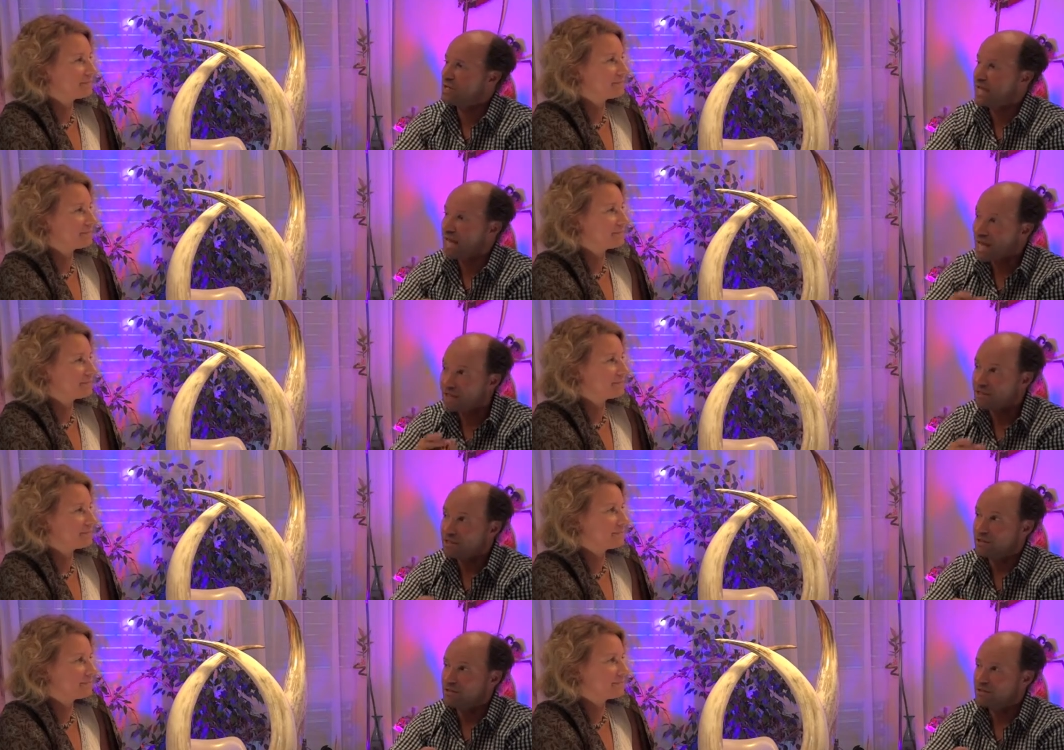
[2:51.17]

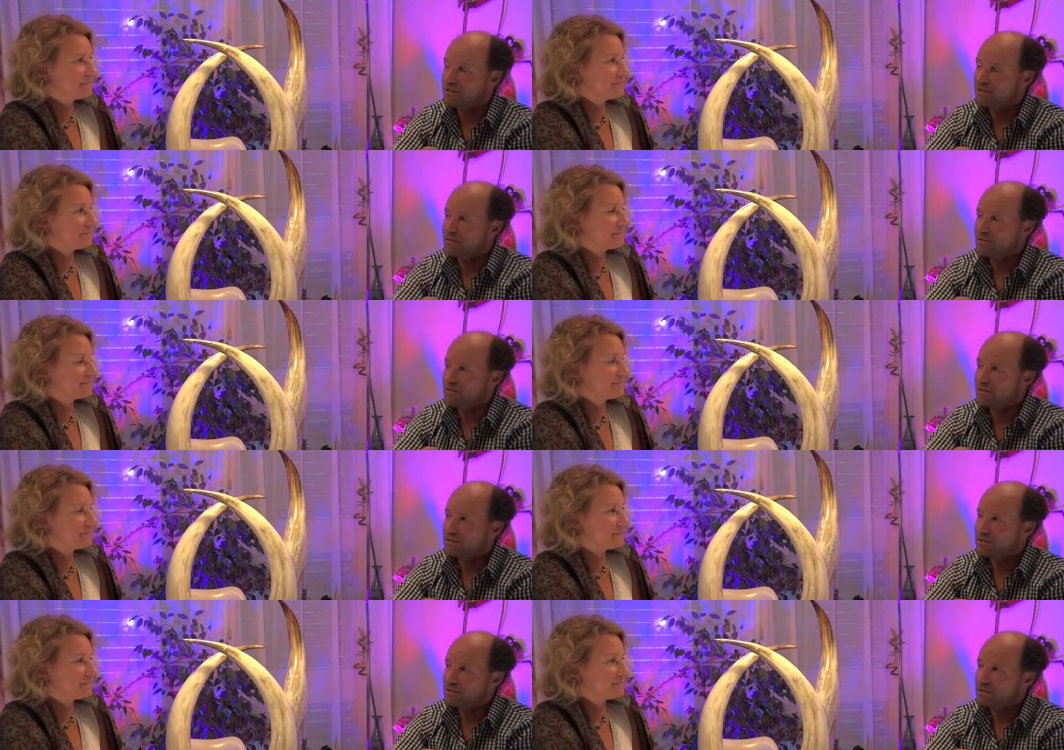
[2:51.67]
Speaker 1: any.
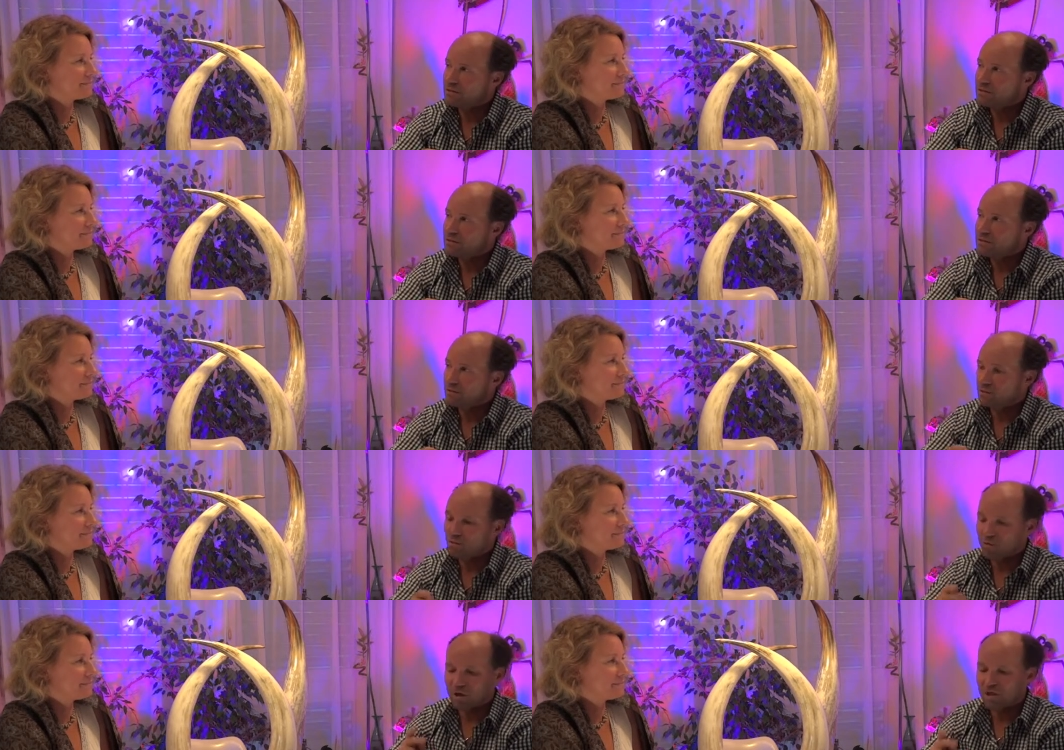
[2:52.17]

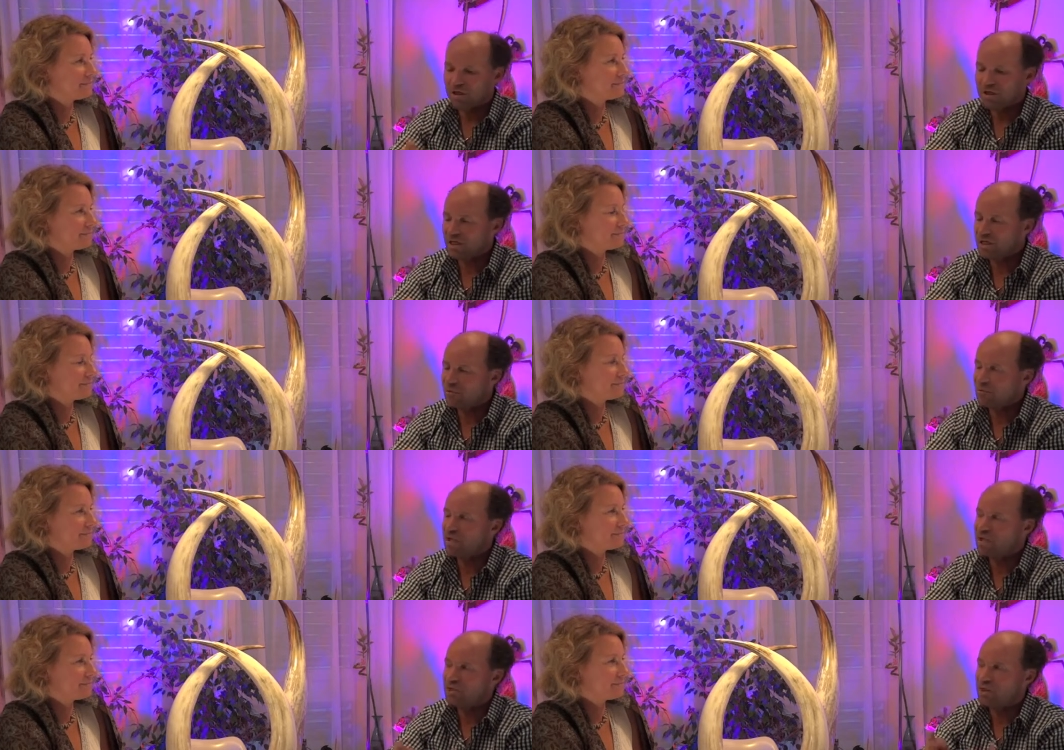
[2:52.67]
Running
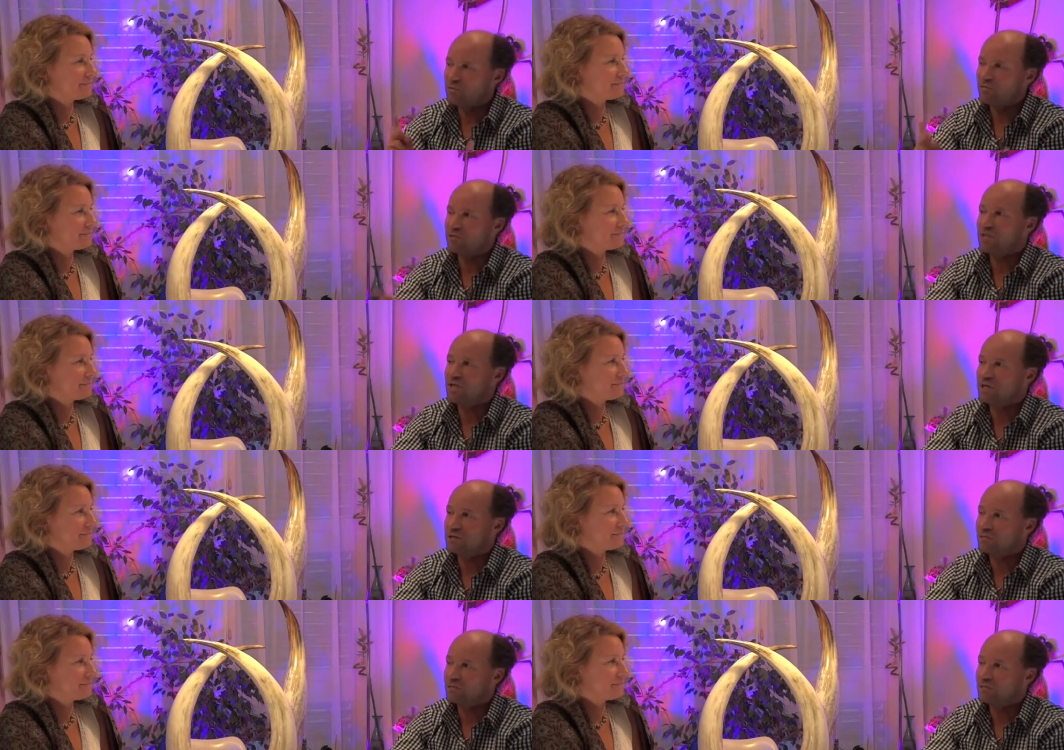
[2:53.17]
away, you even